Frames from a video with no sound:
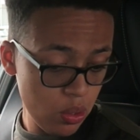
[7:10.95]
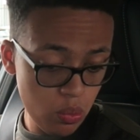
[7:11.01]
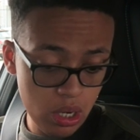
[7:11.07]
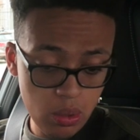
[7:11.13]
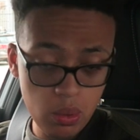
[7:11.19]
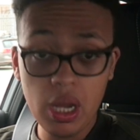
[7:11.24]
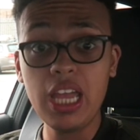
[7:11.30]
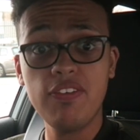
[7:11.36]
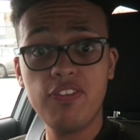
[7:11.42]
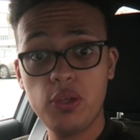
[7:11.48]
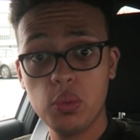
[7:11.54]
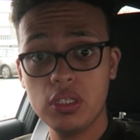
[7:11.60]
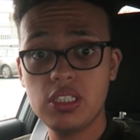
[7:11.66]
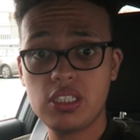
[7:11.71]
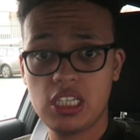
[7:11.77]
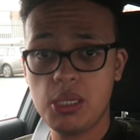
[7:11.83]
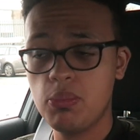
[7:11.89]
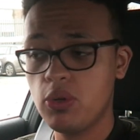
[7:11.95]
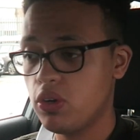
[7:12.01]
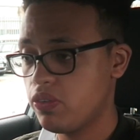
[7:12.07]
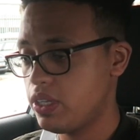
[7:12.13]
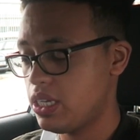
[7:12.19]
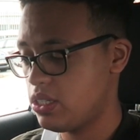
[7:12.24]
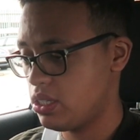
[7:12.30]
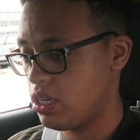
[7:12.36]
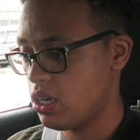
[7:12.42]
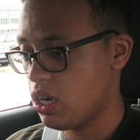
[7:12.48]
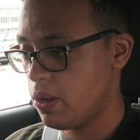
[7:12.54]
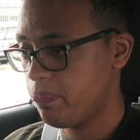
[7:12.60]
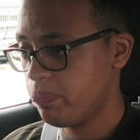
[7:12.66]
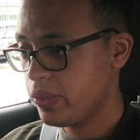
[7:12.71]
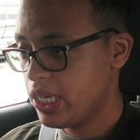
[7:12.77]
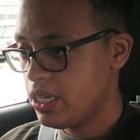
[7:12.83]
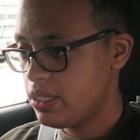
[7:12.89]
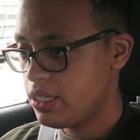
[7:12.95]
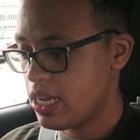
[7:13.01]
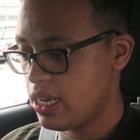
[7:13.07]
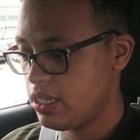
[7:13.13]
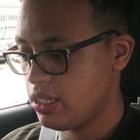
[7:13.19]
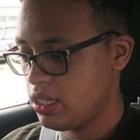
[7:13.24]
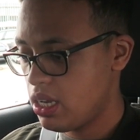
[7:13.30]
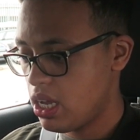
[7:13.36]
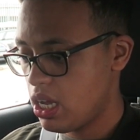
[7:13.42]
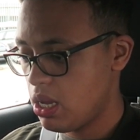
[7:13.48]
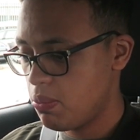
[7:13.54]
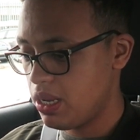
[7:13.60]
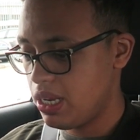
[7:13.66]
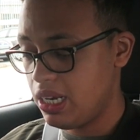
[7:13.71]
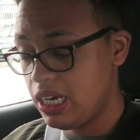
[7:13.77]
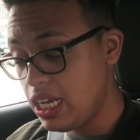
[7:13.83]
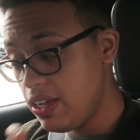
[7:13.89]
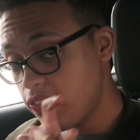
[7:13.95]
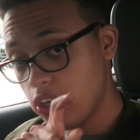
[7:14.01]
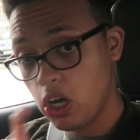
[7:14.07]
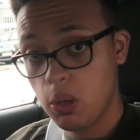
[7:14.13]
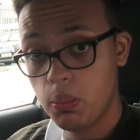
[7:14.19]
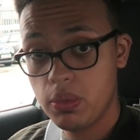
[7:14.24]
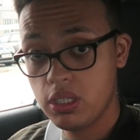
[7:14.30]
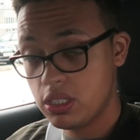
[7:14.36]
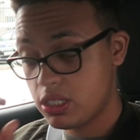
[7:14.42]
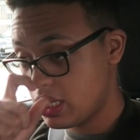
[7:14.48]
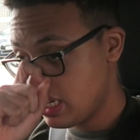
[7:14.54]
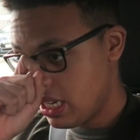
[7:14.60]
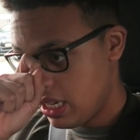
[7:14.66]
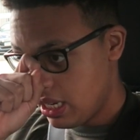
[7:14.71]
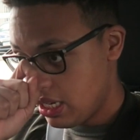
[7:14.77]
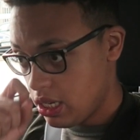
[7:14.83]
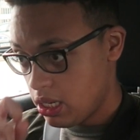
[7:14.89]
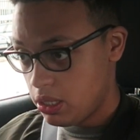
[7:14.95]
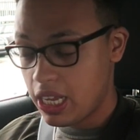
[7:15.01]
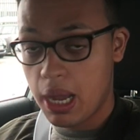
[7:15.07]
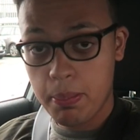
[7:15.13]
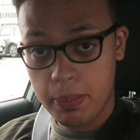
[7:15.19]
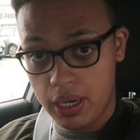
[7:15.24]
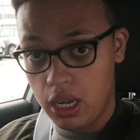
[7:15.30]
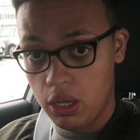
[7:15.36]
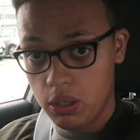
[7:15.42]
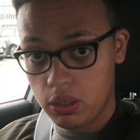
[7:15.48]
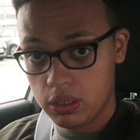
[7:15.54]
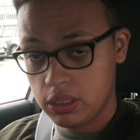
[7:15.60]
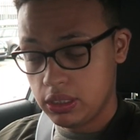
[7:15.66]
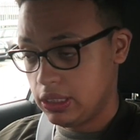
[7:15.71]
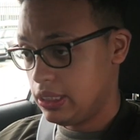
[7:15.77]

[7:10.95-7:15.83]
Well, if you want to see more of this car, then leave comments down below,